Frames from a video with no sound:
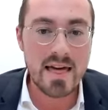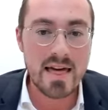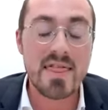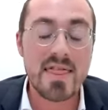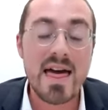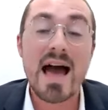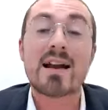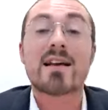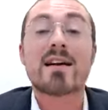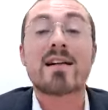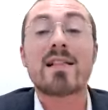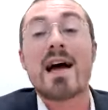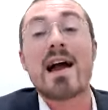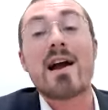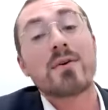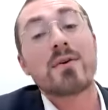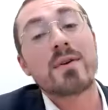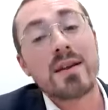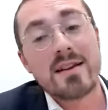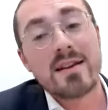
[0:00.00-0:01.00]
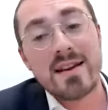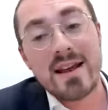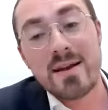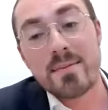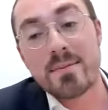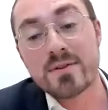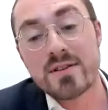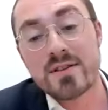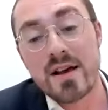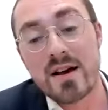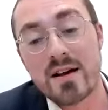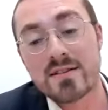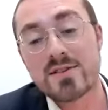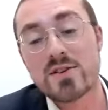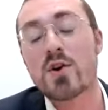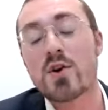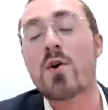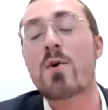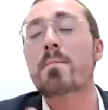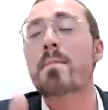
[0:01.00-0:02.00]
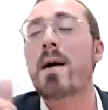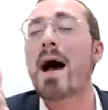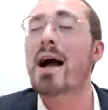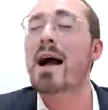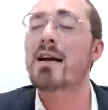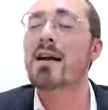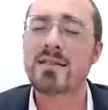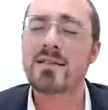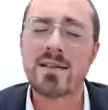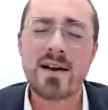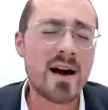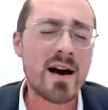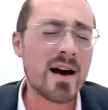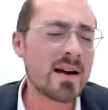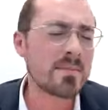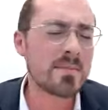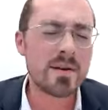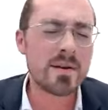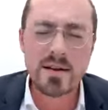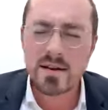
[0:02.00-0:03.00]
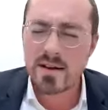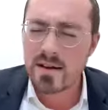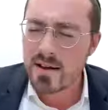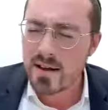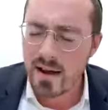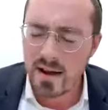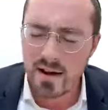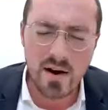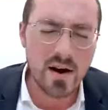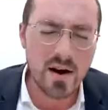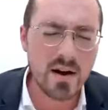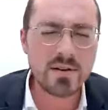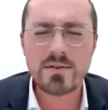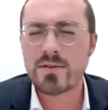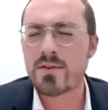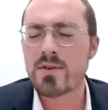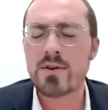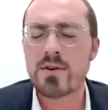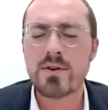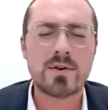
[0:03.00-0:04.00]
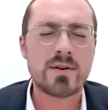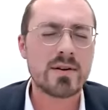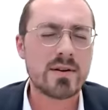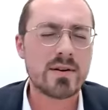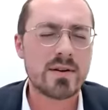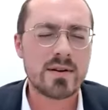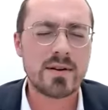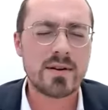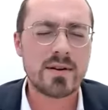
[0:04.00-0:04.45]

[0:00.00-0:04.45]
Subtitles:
And that clarity enables us to go back in time and undo